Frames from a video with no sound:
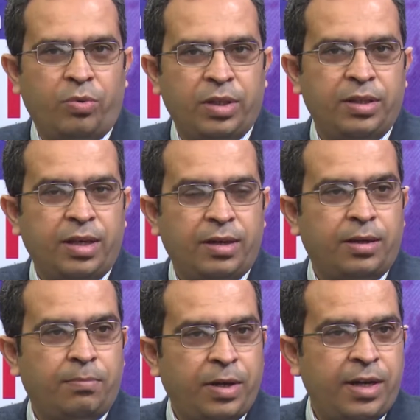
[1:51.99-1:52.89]
whether they are
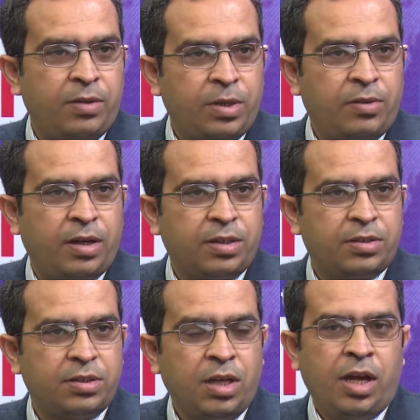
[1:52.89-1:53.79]
compliant with
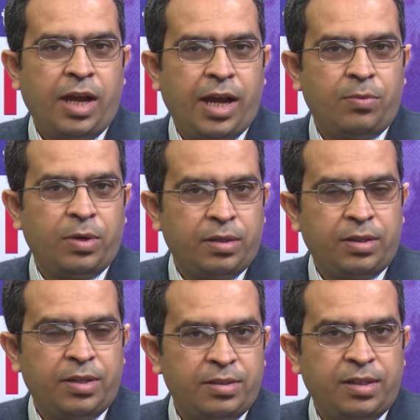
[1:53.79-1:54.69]
drugs and whether
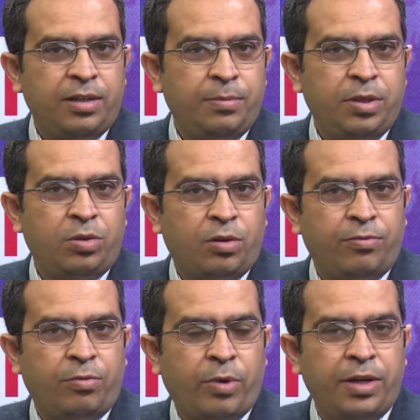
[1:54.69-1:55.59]
there is an element
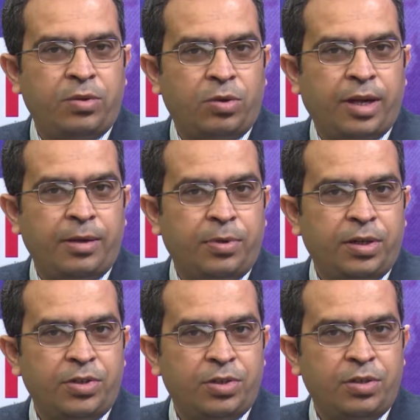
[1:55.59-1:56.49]
of white coat
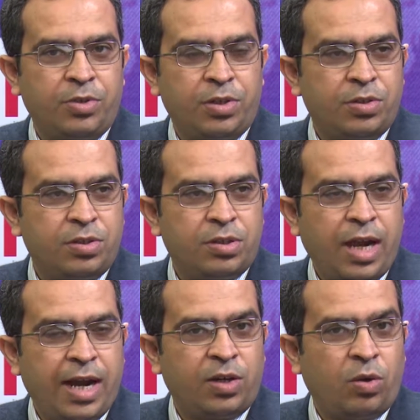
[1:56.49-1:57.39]
hypertension which is
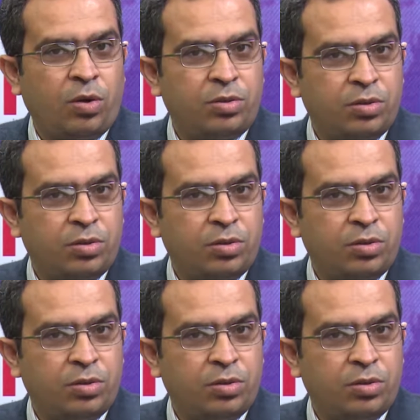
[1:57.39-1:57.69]
added on